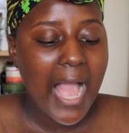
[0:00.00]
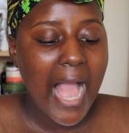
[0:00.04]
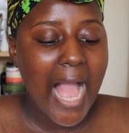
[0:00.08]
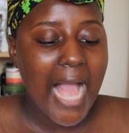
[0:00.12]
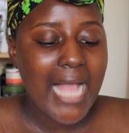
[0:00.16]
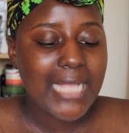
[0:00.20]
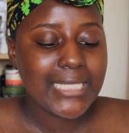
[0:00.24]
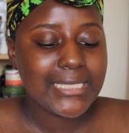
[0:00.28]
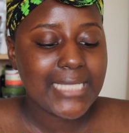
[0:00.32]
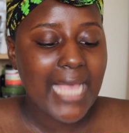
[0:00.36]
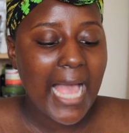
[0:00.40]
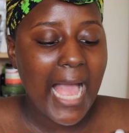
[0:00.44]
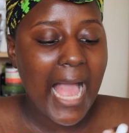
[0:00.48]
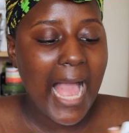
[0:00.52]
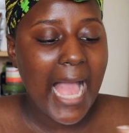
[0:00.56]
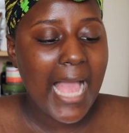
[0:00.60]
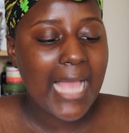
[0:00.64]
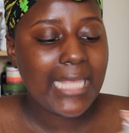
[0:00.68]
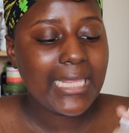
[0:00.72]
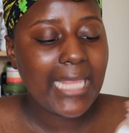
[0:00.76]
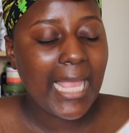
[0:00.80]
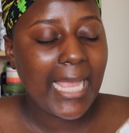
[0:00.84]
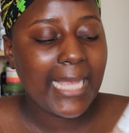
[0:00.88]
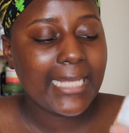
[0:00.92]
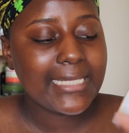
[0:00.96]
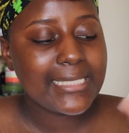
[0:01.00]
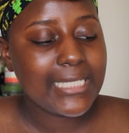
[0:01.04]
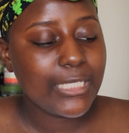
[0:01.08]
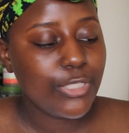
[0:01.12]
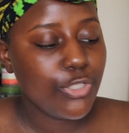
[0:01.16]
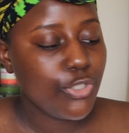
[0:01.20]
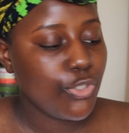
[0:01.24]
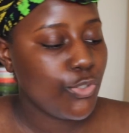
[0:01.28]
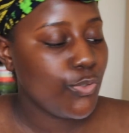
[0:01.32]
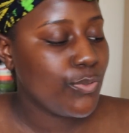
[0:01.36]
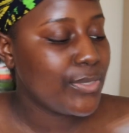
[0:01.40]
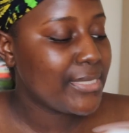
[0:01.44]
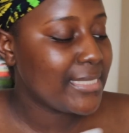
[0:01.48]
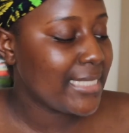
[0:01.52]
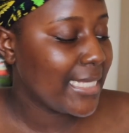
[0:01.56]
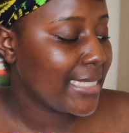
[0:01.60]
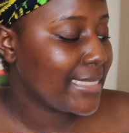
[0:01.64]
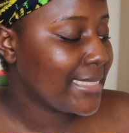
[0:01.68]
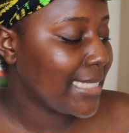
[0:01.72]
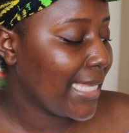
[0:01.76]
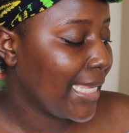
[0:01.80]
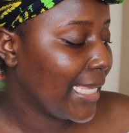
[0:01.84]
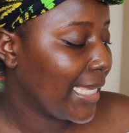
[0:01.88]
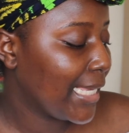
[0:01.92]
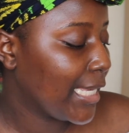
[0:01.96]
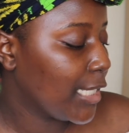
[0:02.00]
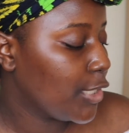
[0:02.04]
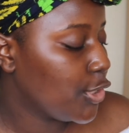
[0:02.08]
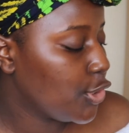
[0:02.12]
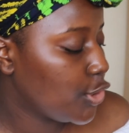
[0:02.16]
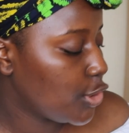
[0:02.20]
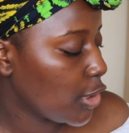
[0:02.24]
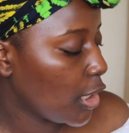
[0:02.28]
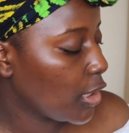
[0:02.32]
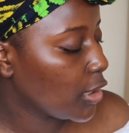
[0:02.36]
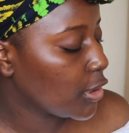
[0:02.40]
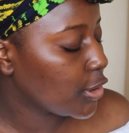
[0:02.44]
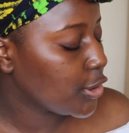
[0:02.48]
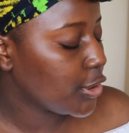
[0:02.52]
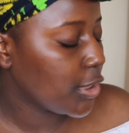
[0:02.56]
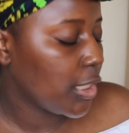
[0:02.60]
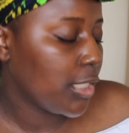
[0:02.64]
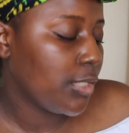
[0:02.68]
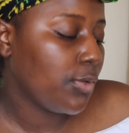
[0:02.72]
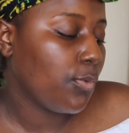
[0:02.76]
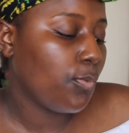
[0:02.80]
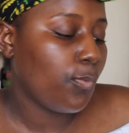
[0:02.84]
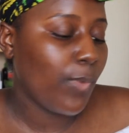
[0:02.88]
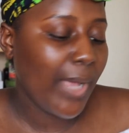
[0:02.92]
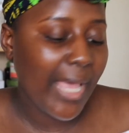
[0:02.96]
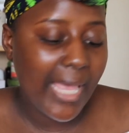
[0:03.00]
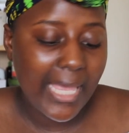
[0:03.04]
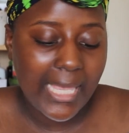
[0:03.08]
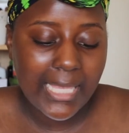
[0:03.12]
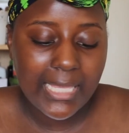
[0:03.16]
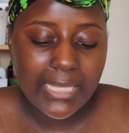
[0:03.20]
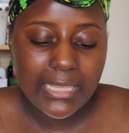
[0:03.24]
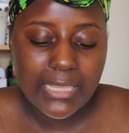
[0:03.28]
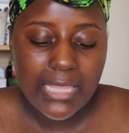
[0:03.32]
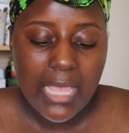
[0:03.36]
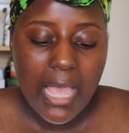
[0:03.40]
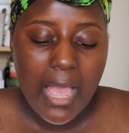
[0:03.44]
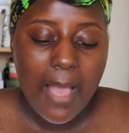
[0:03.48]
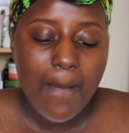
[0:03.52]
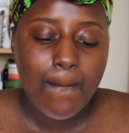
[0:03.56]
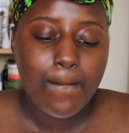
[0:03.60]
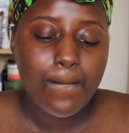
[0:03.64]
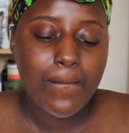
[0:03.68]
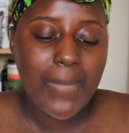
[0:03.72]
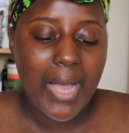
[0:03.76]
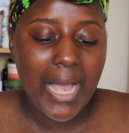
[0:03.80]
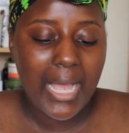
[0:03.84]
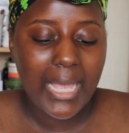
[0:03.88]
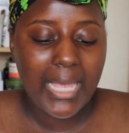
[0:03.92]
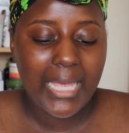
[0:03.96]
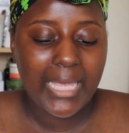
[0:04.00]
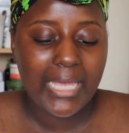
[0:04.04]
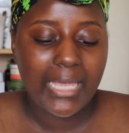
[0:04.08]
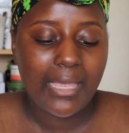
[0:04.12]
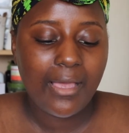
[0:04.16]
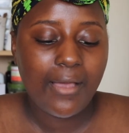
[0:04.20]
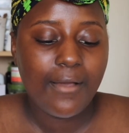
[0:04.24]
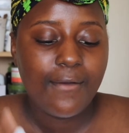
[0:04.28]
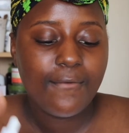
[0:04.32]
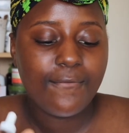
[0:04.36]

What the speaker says: And I like to use this in conjunction with my